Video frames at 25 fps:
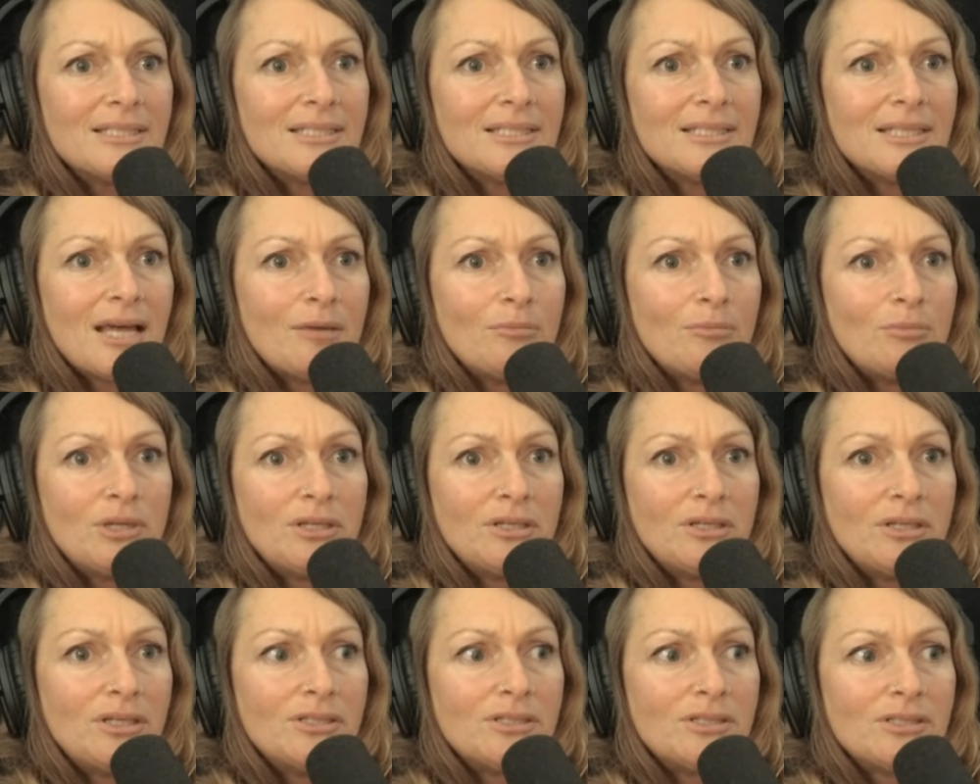I mean,
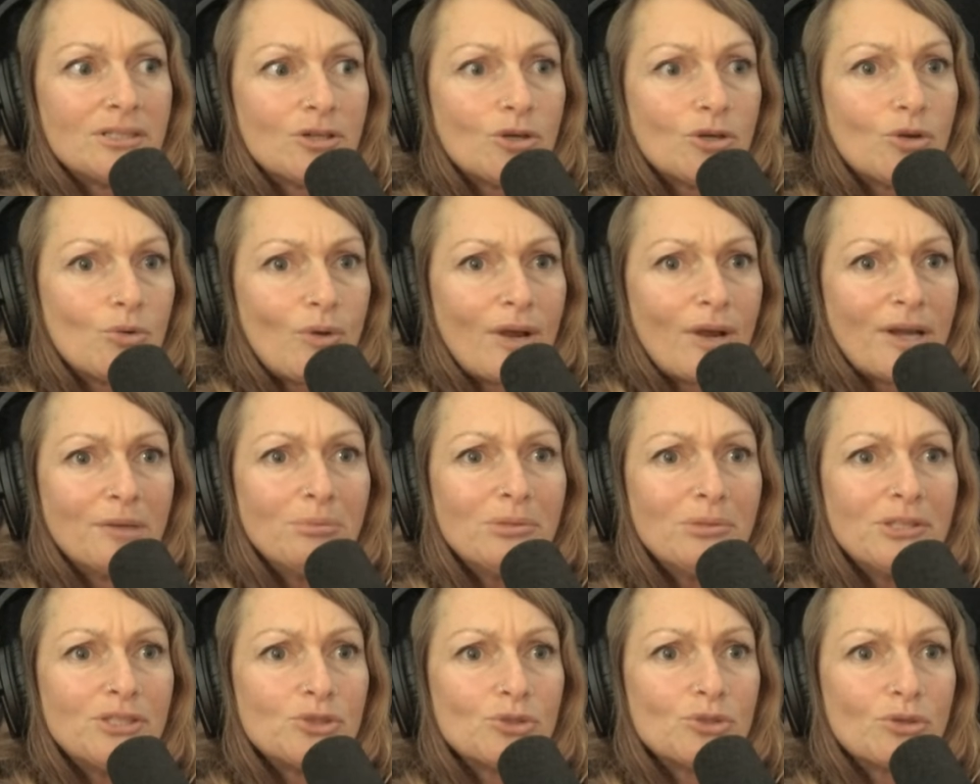it's incredibly
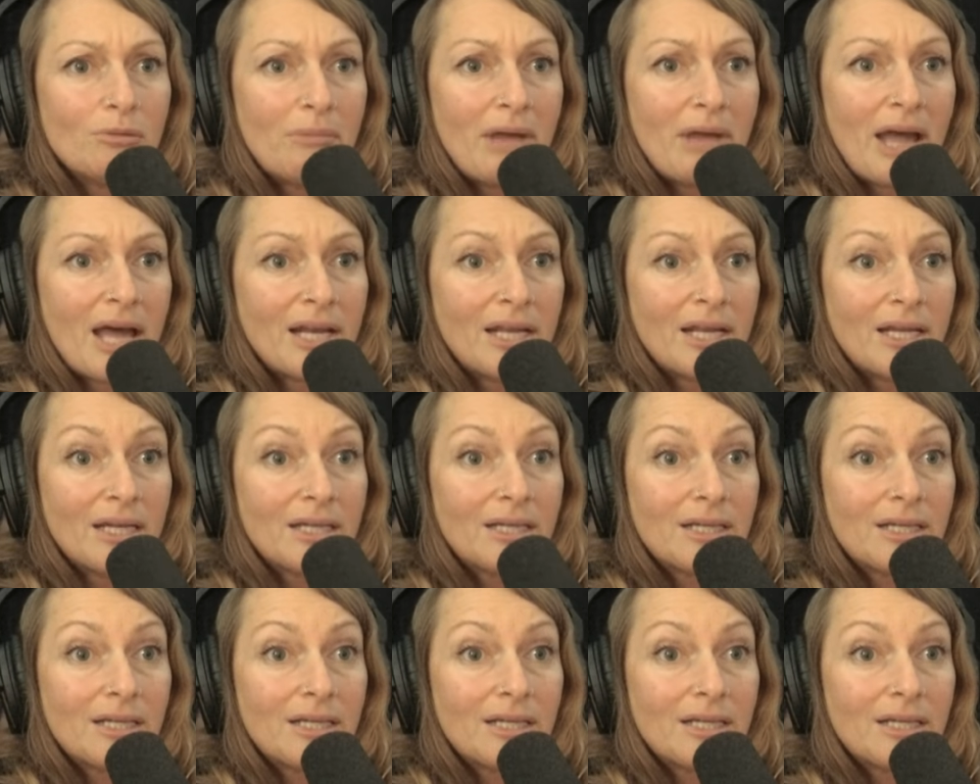traumatic.